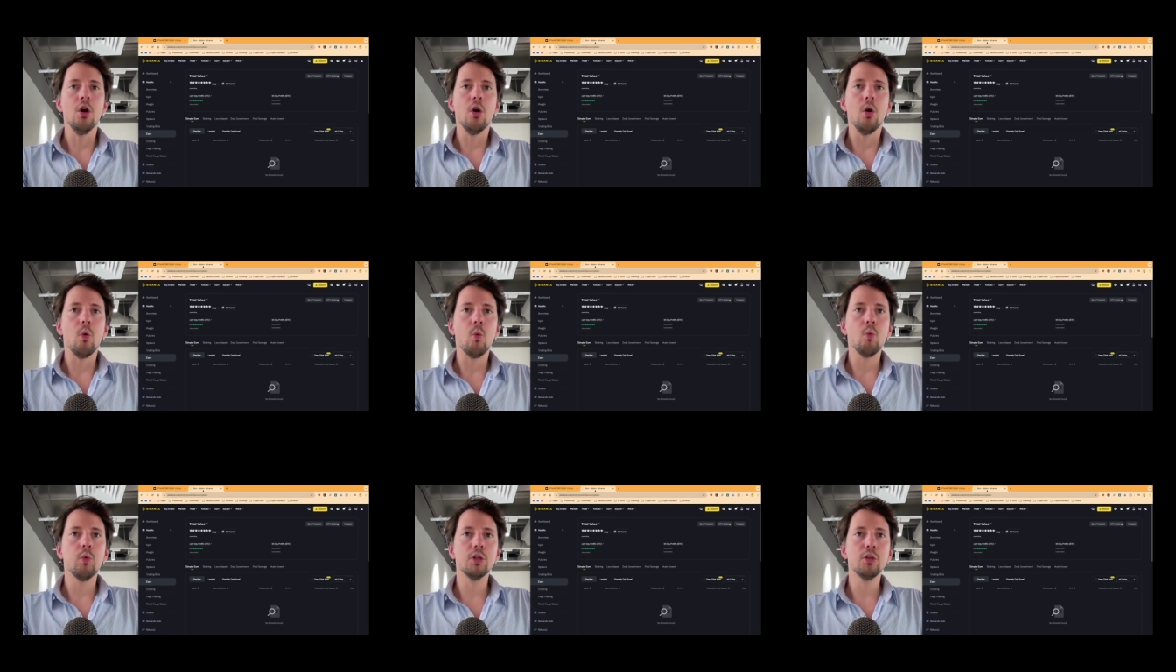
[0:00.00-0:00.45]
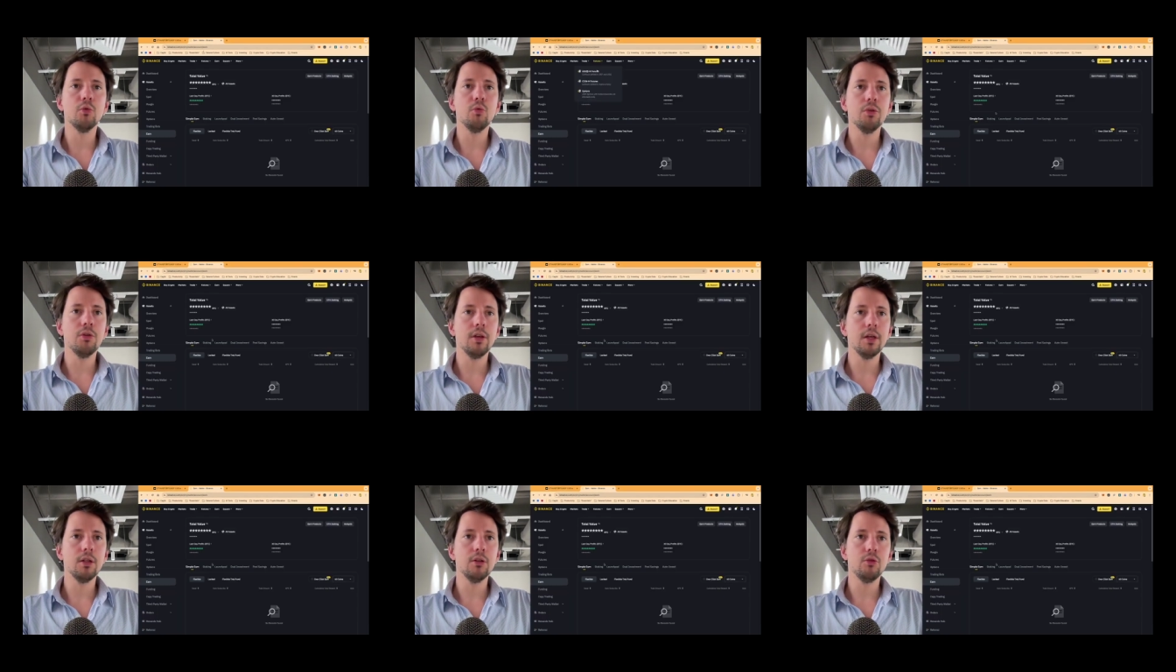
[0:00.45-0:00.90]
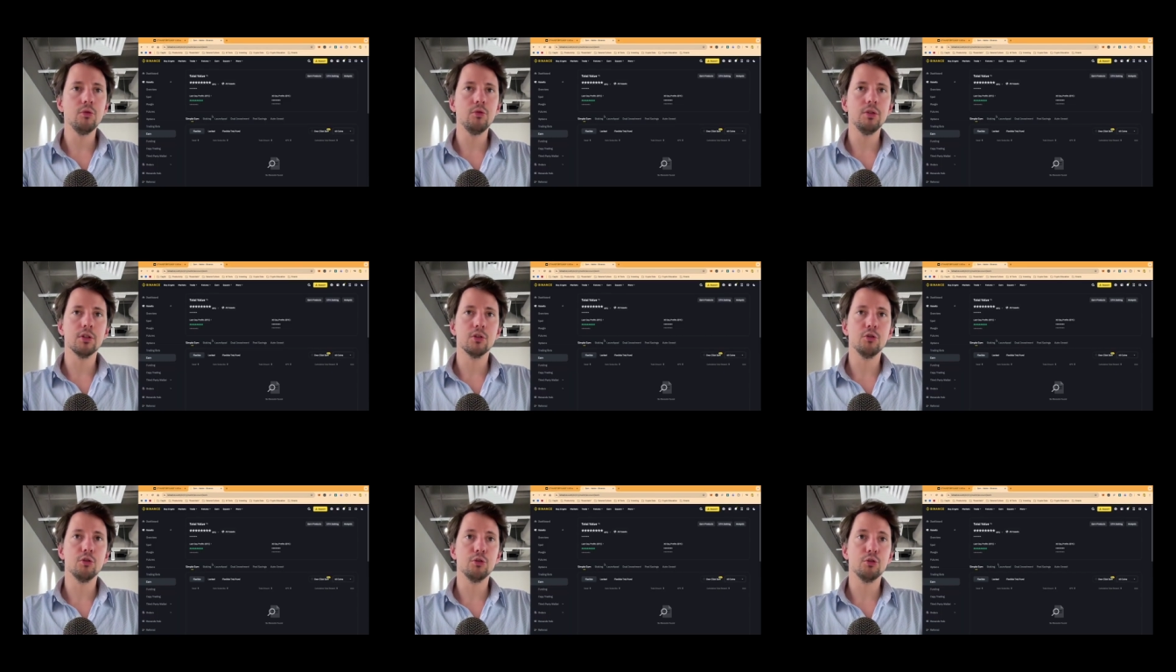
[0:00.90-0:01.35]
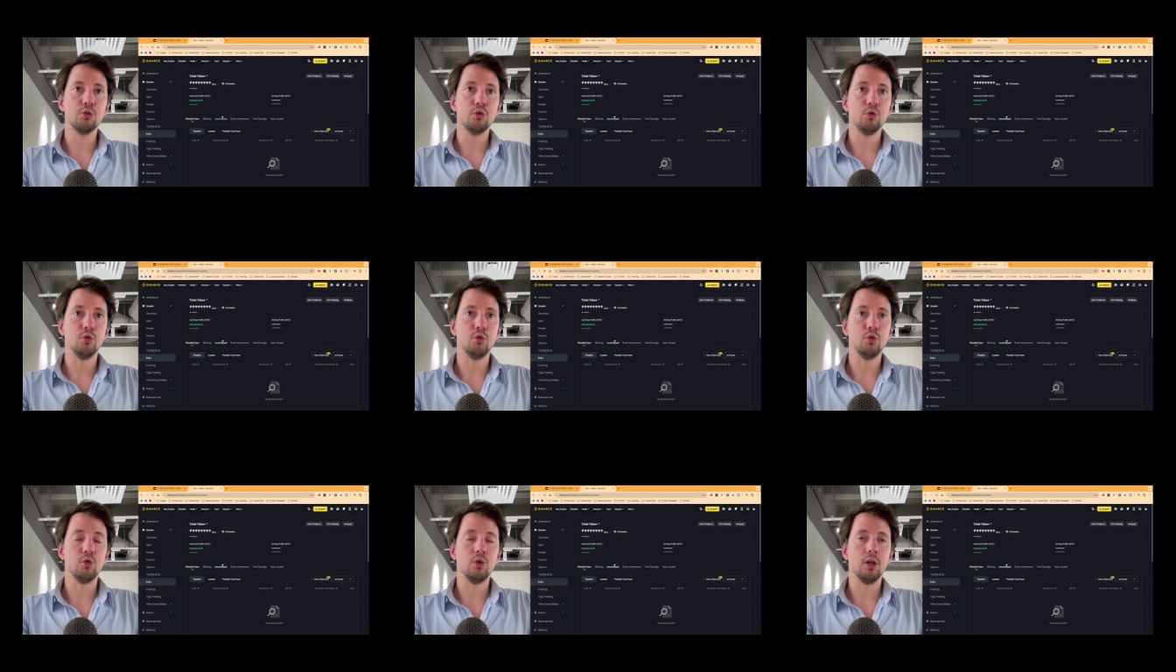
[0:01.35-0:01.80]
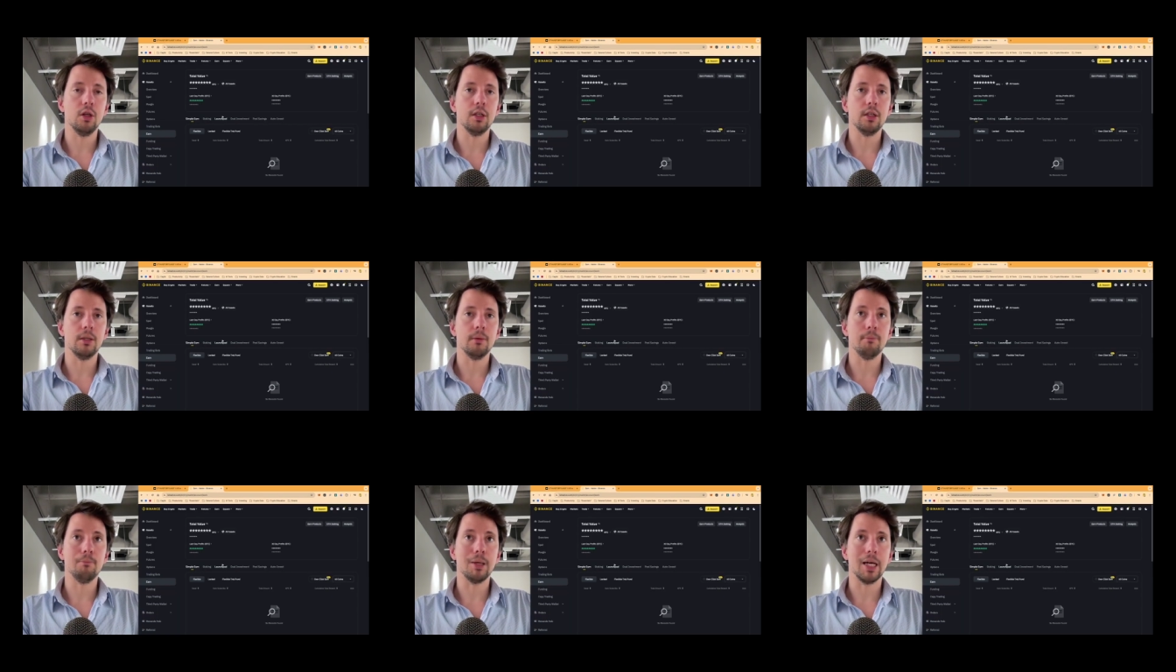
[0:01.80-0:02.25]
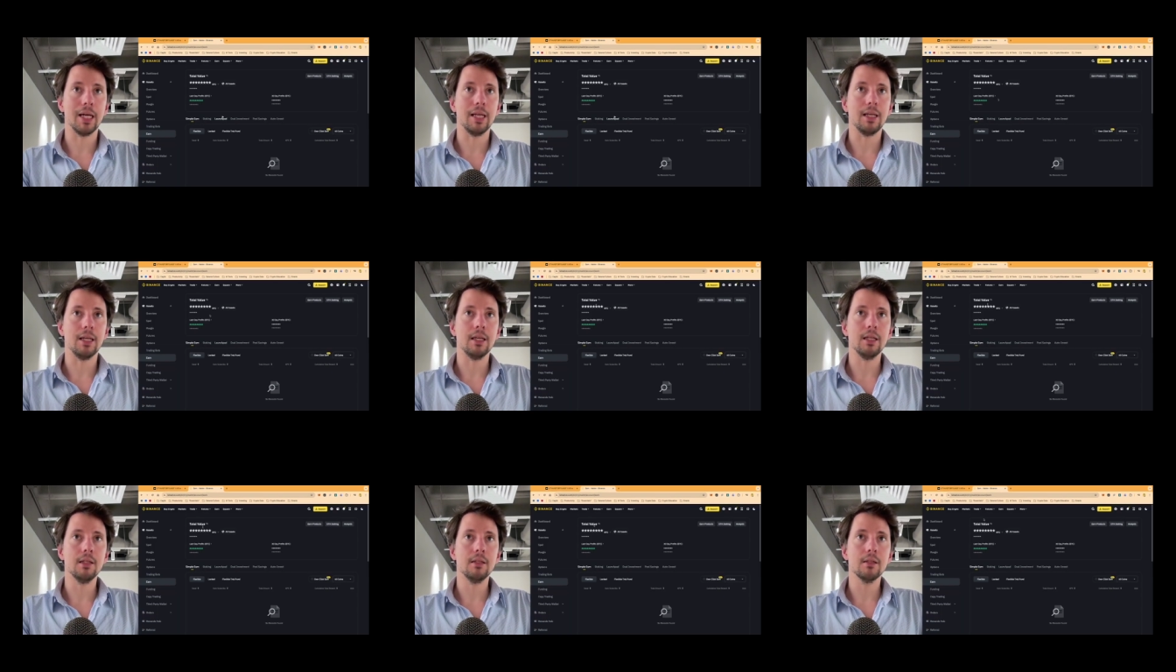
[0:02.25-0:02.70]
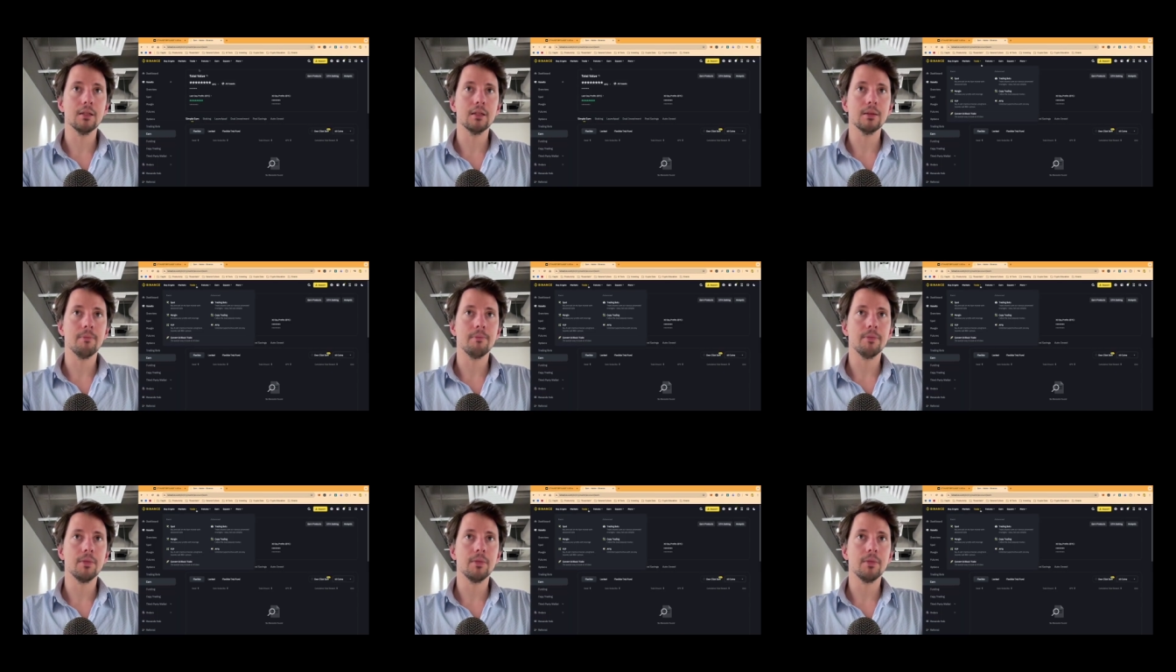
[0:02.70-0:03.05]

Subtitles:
What you would then do is go to Binance